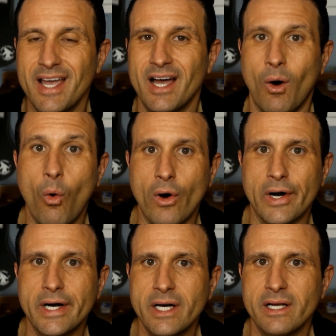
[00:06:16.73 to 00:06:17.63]

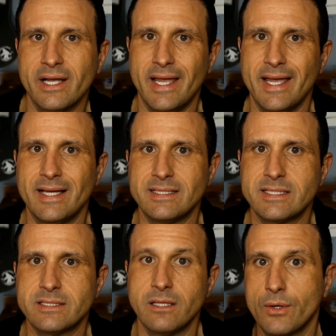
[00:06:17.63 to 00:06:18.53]
Or
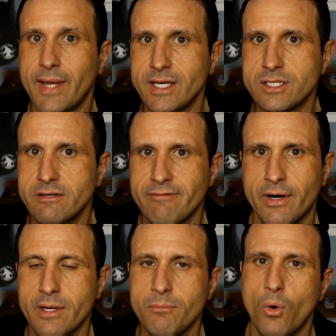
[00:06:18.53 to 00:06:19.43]
it's the location,
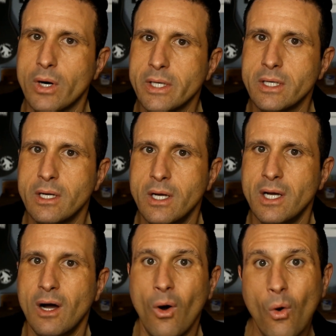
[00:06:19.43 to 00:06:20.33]
very important.
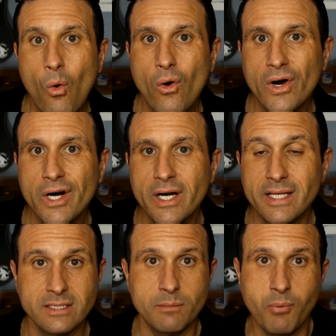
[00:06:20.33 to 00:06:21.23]
Or
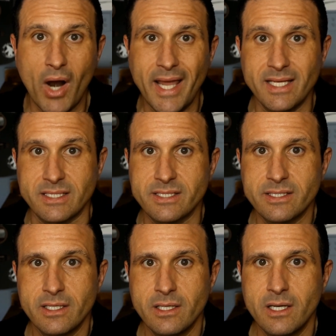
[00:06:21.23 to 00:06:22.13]
it's the price.
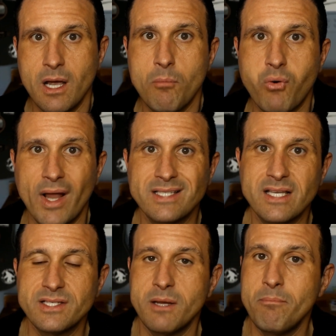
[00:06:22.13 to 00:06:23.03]
Price
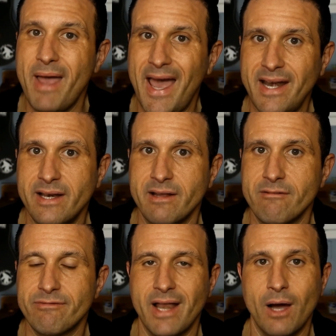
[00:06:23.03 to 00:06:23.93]
is
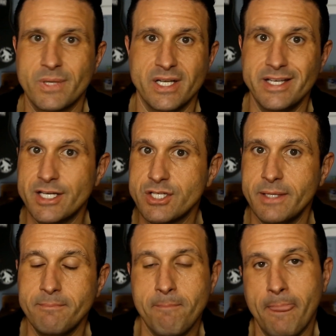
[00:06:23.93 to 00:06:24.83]
competitive. Now,
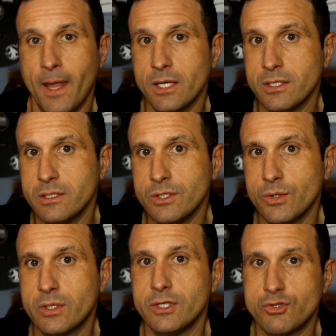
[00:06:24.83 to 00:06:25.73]
condition, you
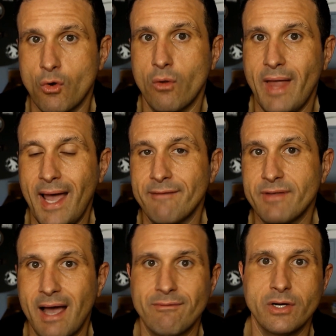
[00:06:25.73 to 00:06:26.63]
can control that if
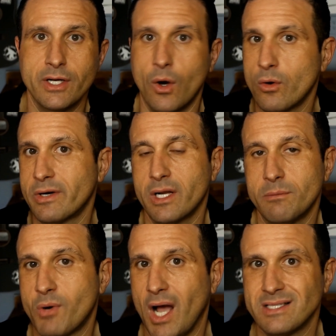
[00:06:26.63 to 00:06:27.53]
you have a good owner and good
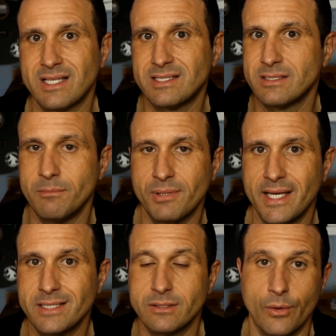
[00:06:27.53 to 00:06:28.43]
processes in
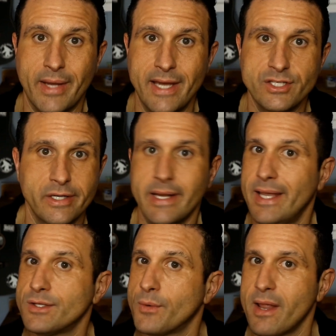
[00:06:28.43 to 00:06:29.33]
place. Location,
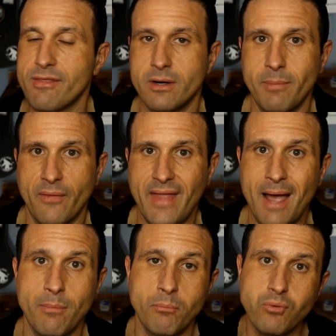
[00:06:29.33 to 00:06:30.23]
can't do anything about
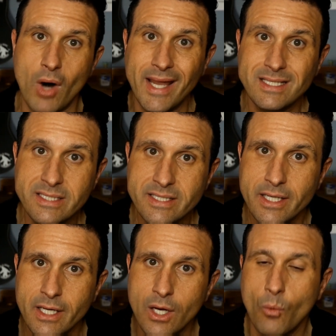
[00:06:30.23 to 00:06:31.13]
that. But price,
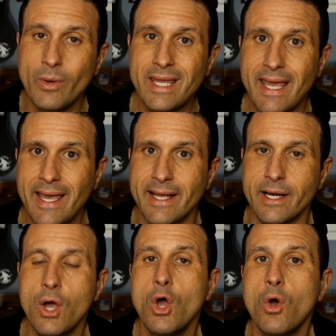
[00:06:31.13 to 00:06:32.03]
we can.
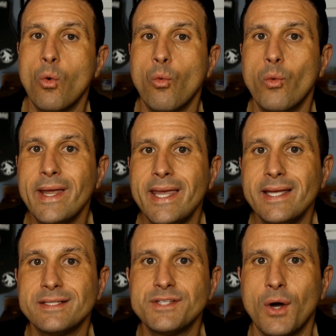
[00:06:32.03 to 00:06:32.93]
We
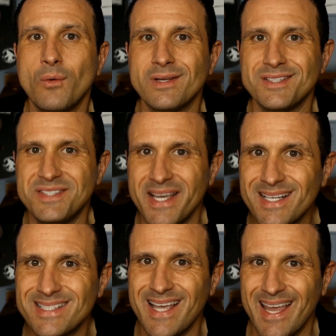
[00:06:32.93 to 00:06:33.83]
don't
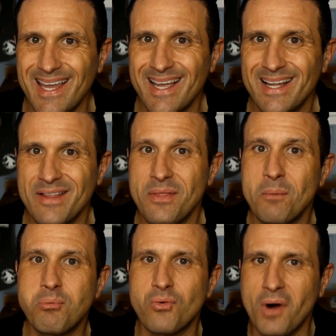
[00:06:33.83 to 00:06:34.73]
dictate the
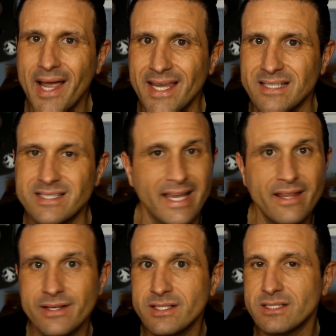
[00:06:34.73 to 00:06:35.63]
price.
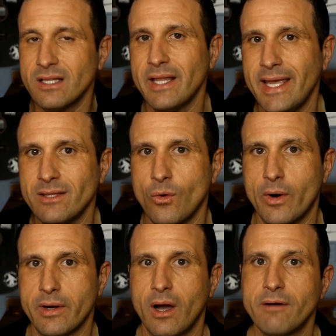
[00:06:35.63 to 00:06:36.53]
Either does the
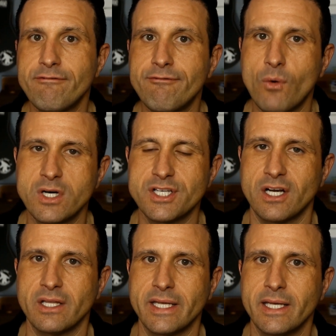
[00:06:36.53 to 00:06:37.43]
landlord,
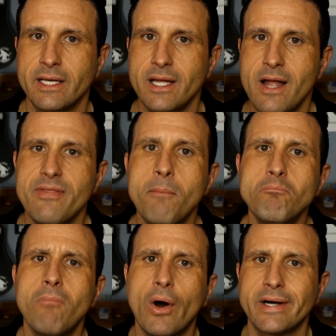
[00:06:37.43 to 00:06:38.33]
unfortunately. The
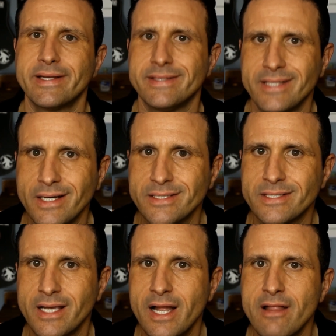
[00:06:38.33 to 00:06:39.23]
market does.
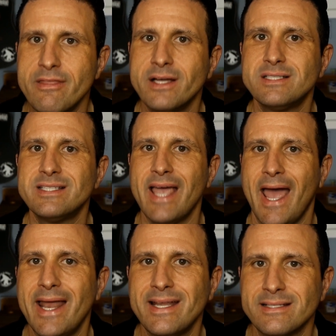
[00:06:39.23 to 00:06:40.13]
The
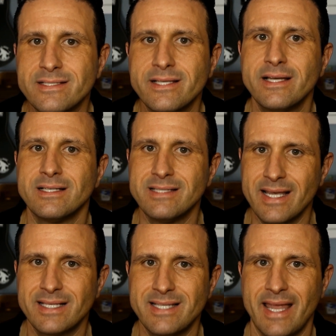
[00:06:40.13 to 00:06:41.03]
tenants
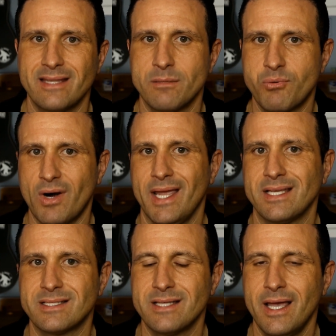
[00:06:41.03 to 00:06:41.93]
dictate the
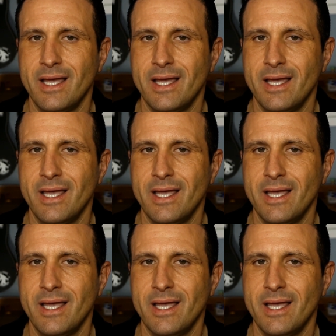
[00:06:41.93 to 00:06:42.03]
price.